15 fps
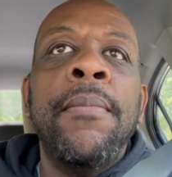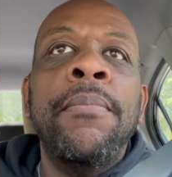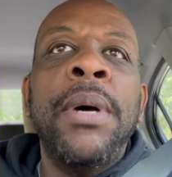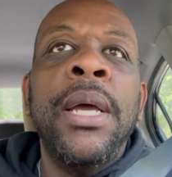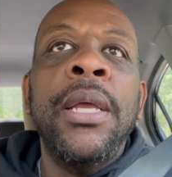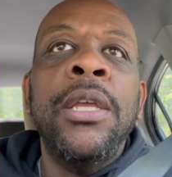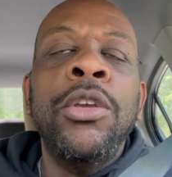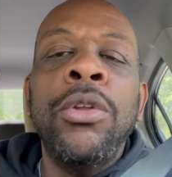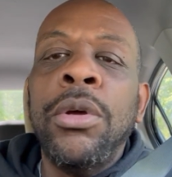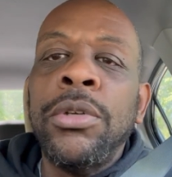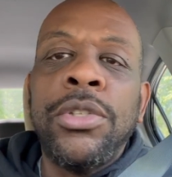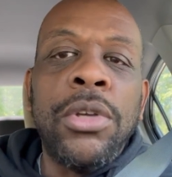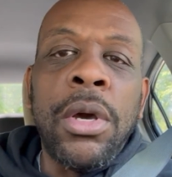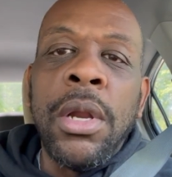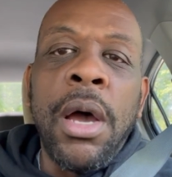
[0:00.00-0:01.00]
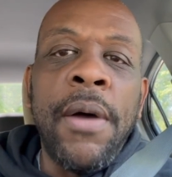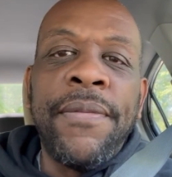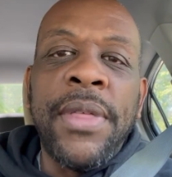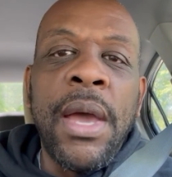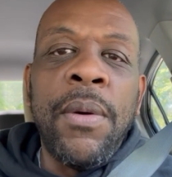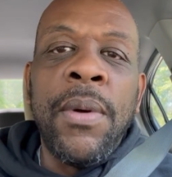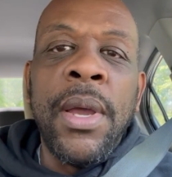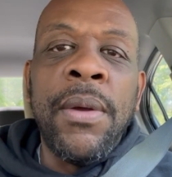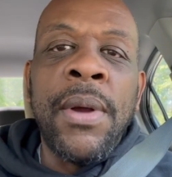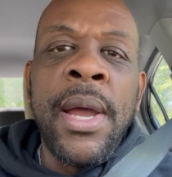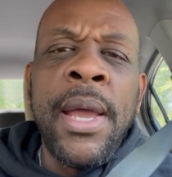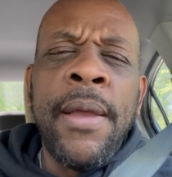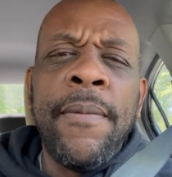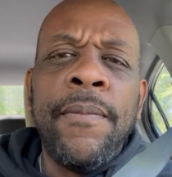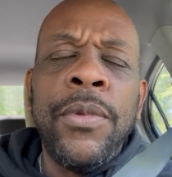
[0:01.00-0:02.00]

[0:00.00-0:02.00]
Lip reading: But you don't start off that way, right?